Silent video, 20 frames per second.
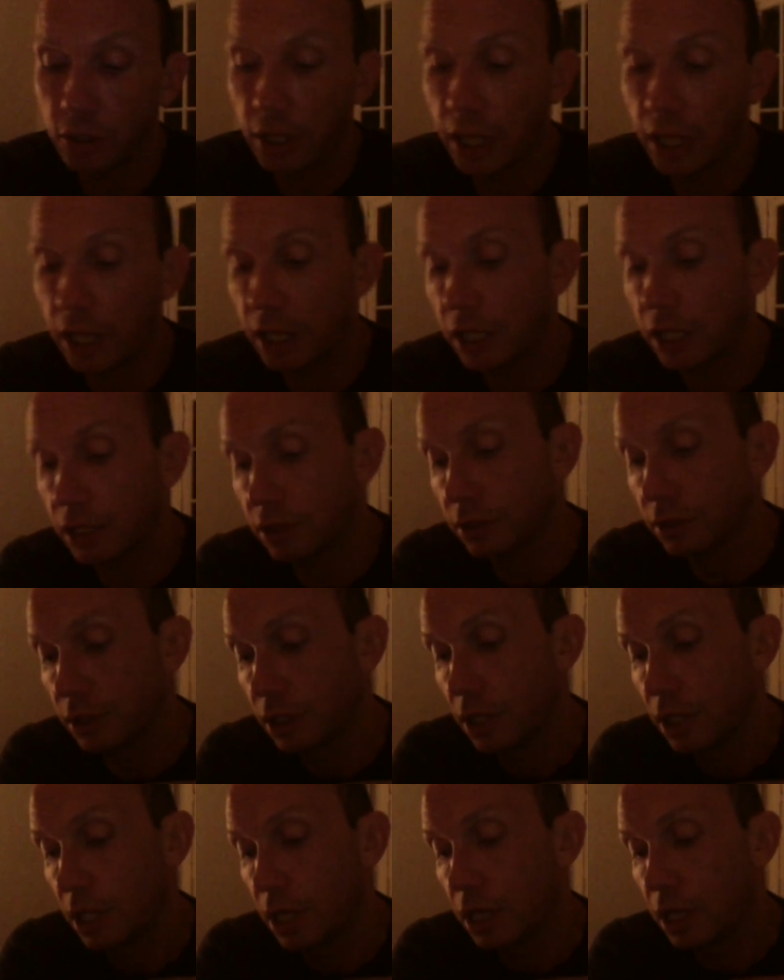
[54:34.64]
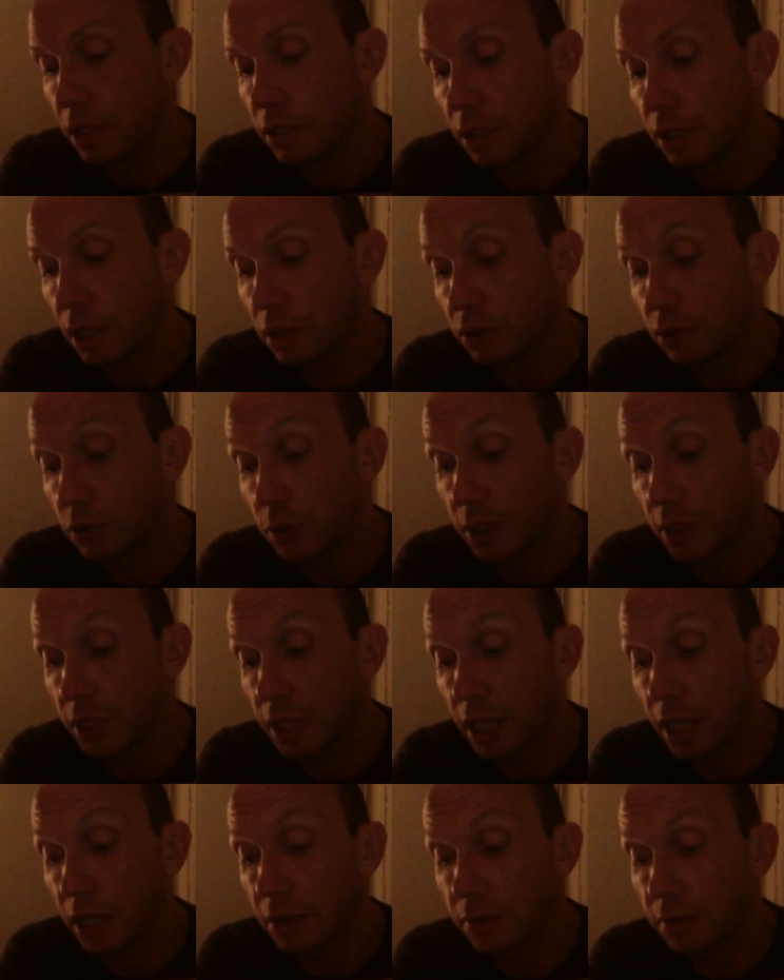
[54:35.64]
and doing
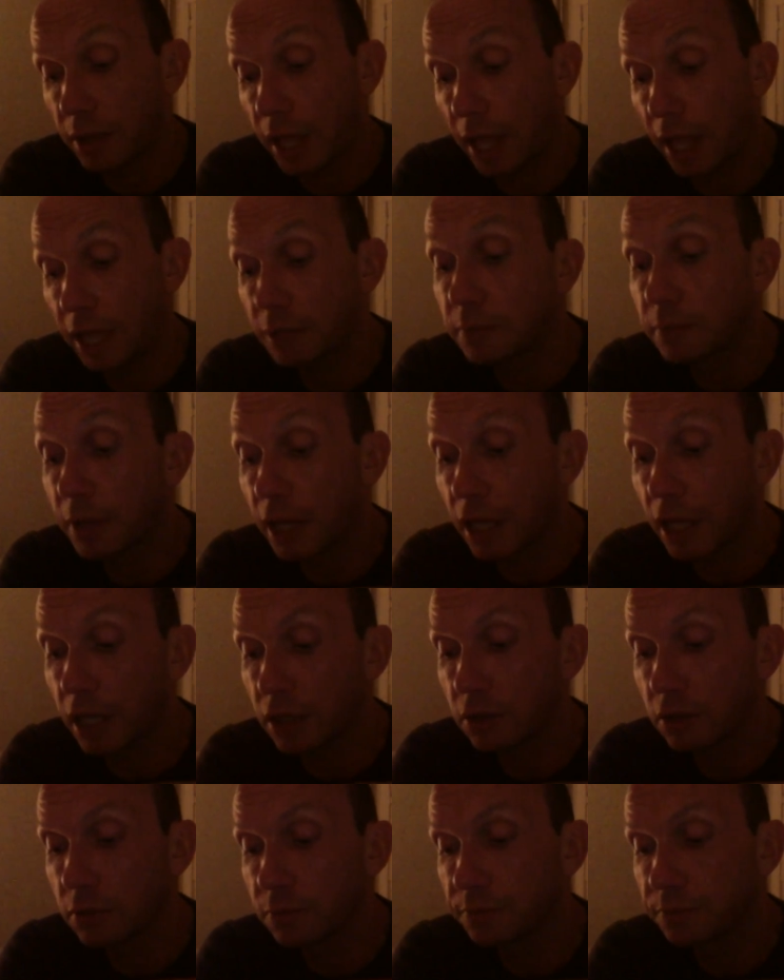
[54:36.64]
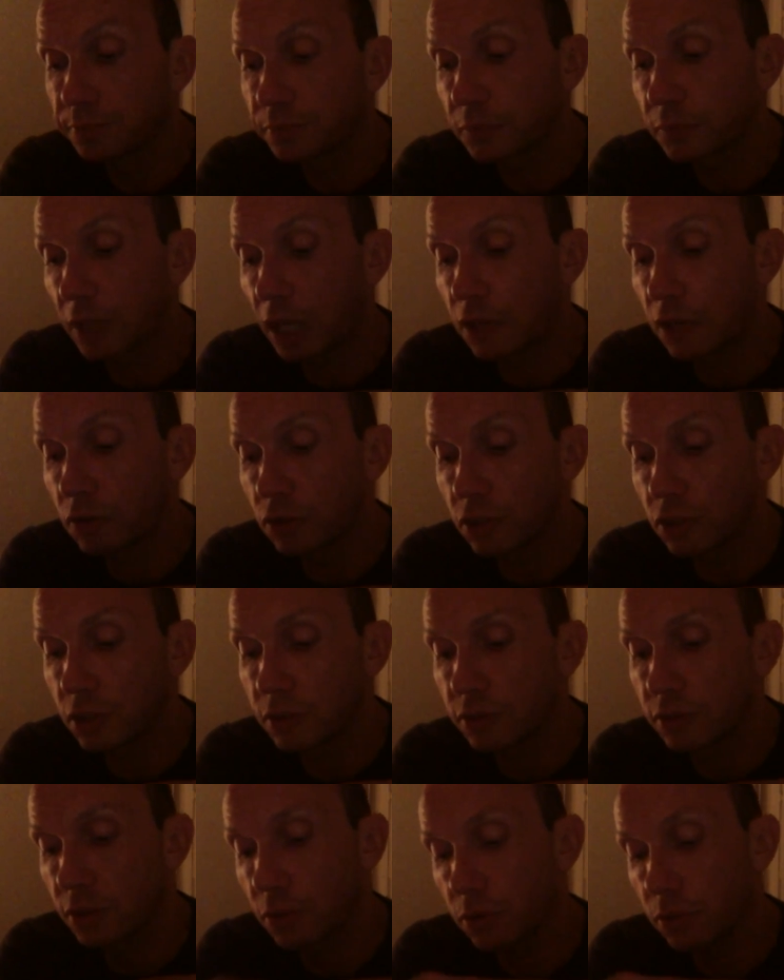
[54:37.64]
that hangman energy.
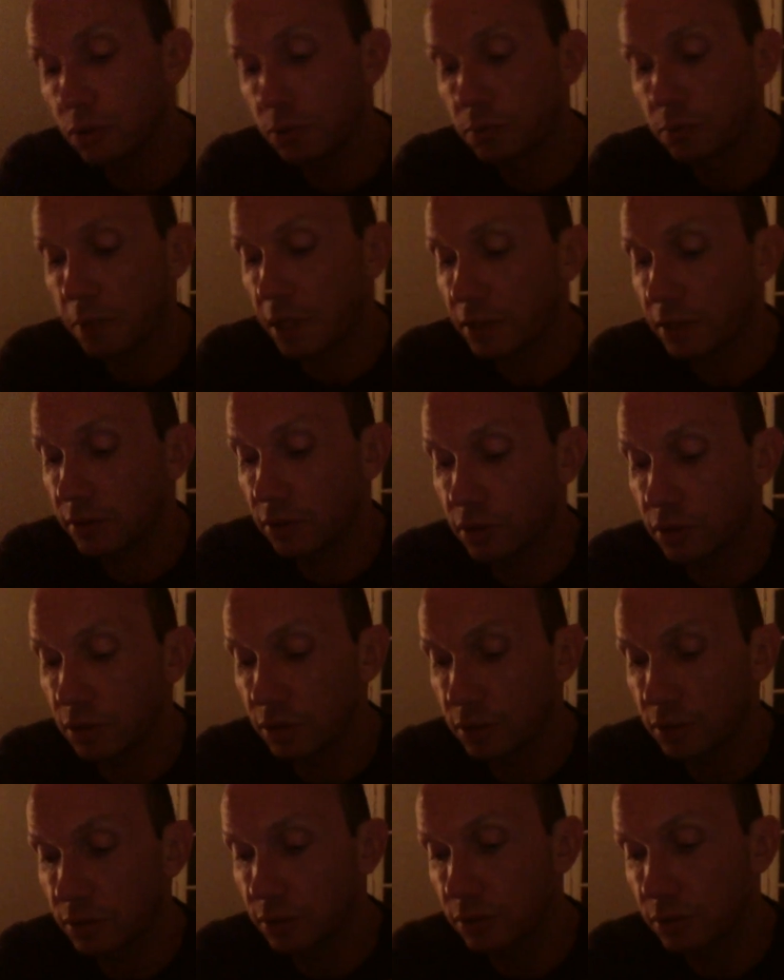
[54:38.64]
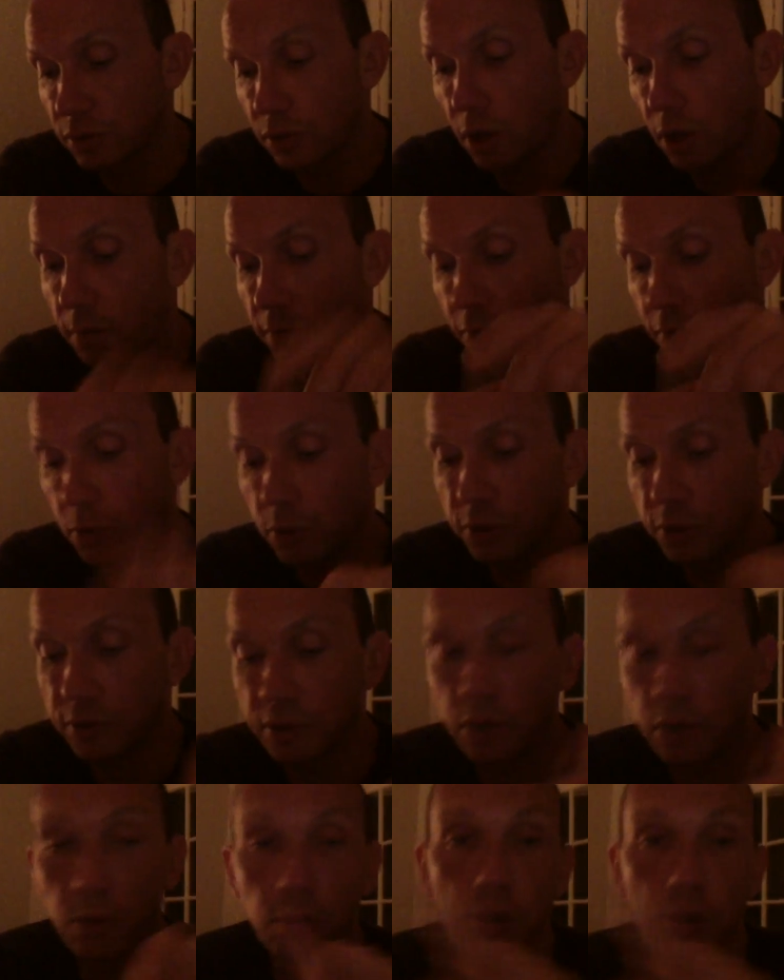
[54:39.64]
So the message is stop
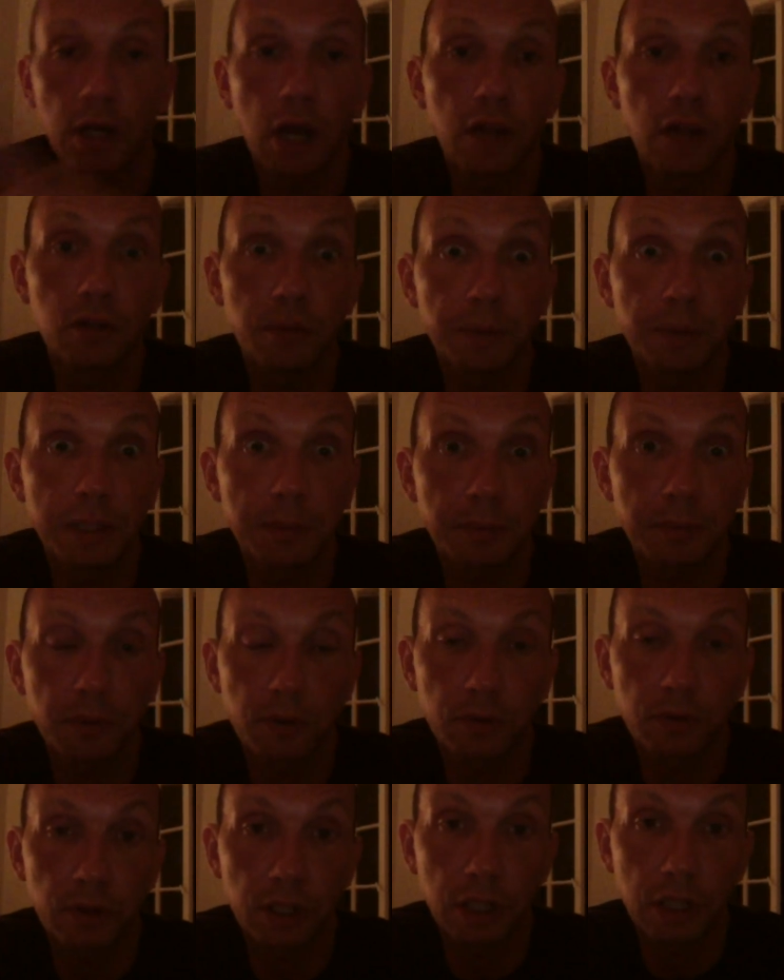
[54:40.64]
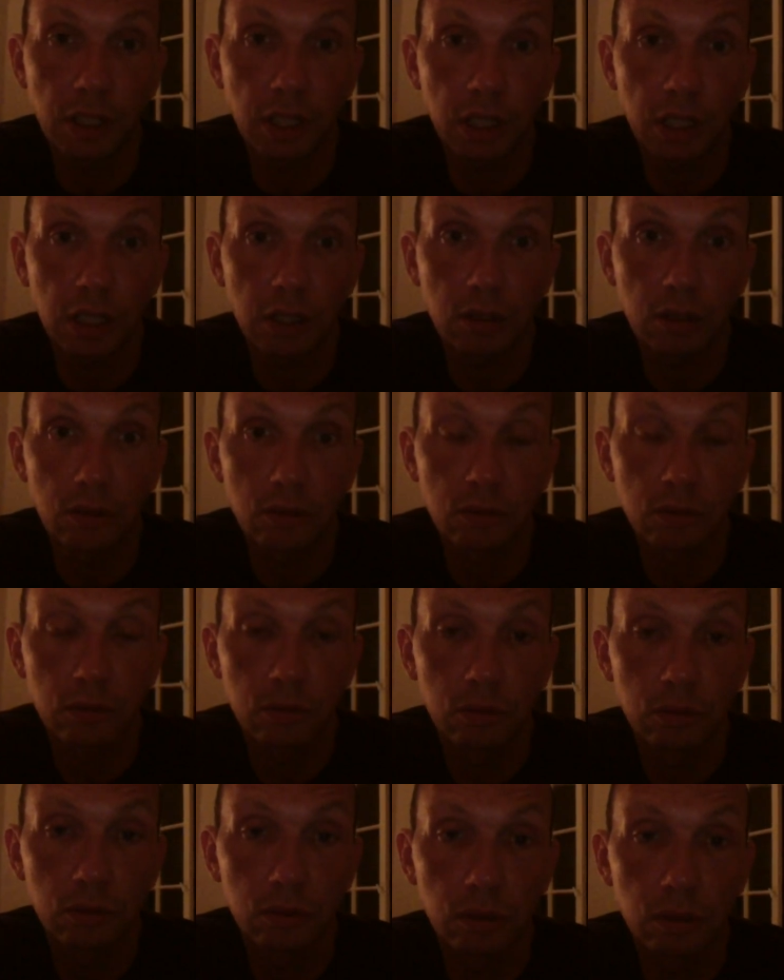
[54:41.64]
focusing on what other people are thinking
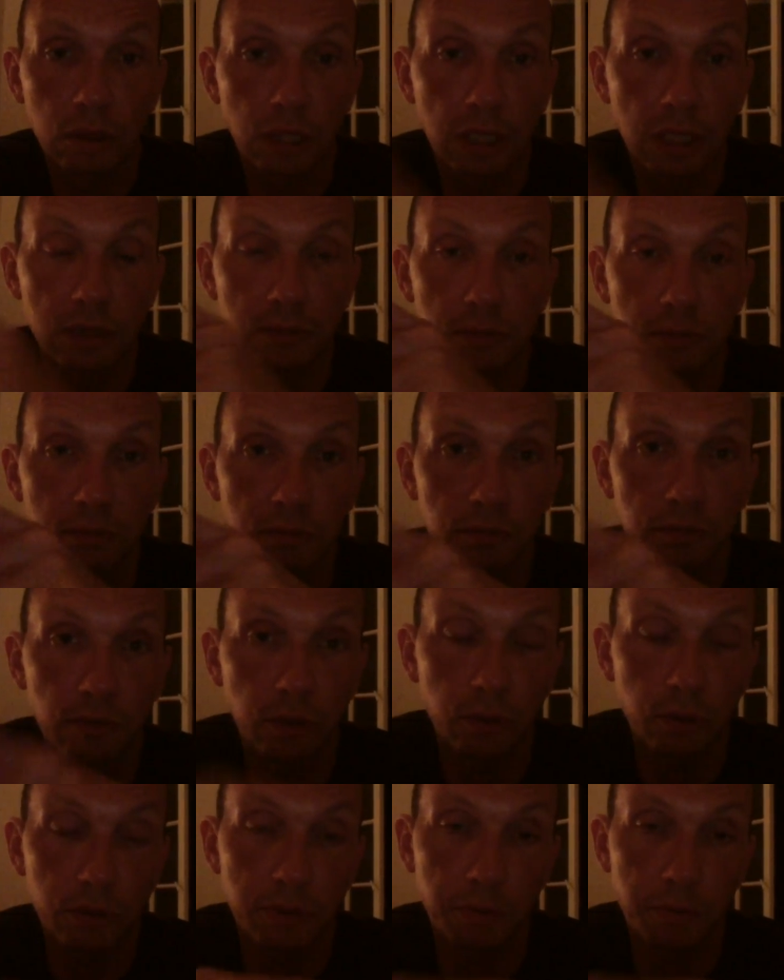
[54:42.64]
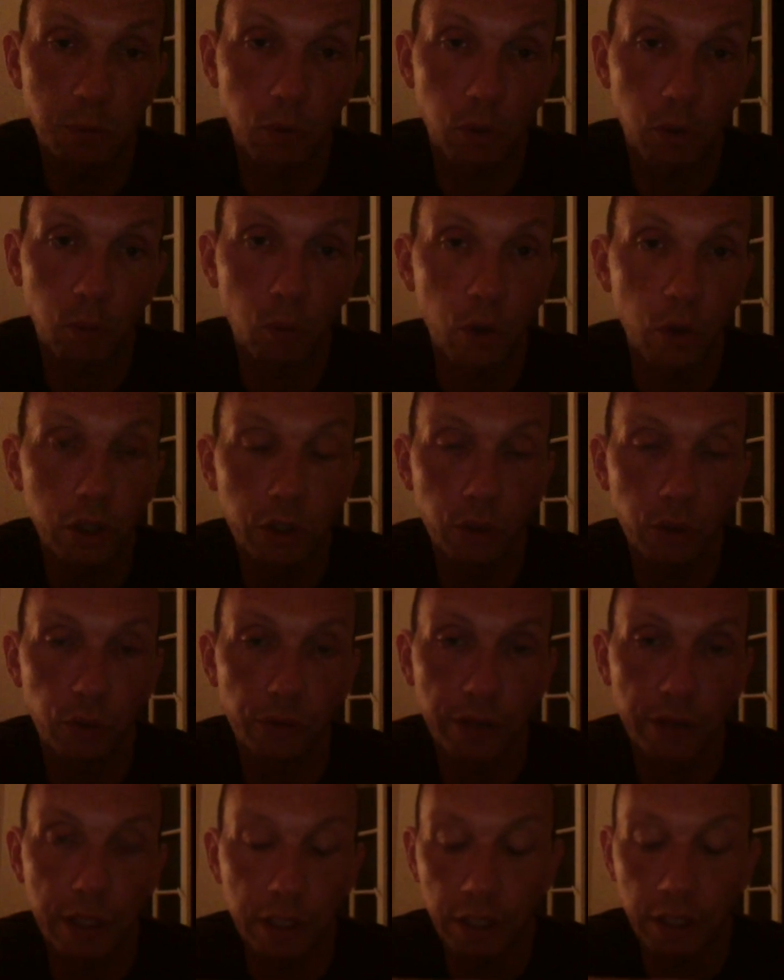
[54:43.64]
and focus more on what you're
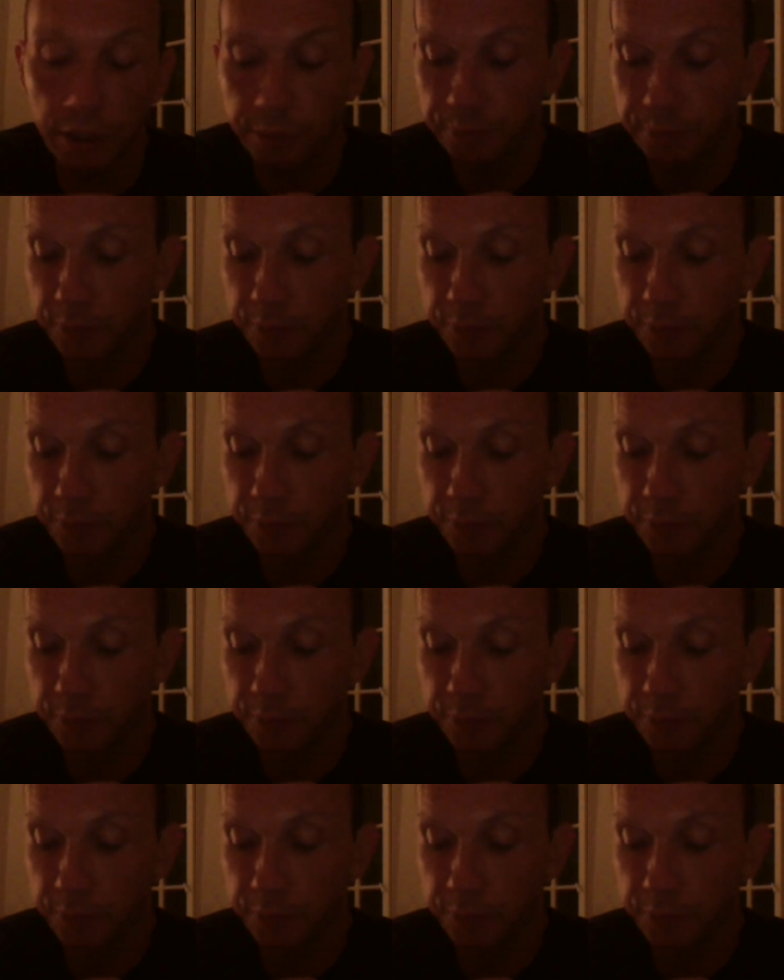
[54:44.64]
thinking,